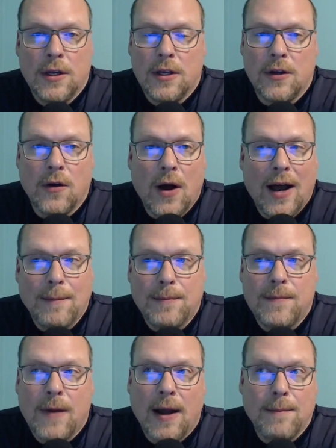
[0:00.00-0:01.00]
You know, I
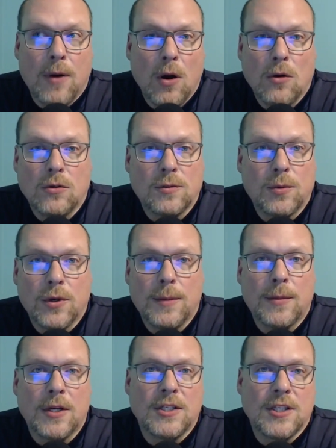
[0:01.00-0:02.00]
I post pretty
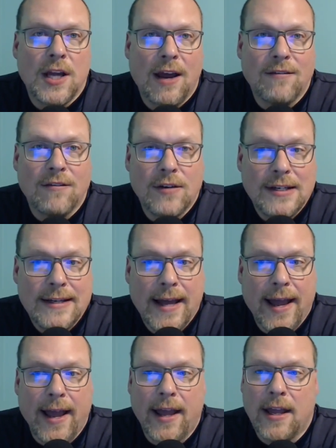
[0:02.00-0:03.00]
much every
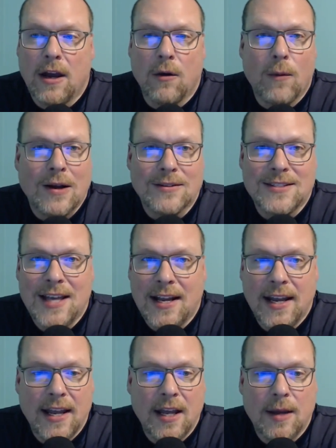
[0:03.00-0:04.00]
day around
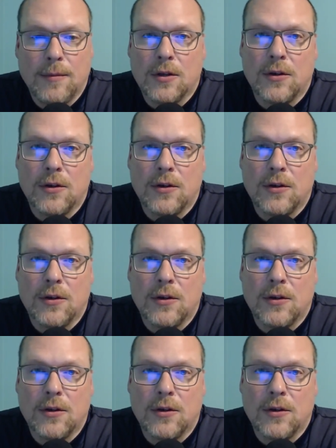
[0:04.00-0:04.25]
10 a.m.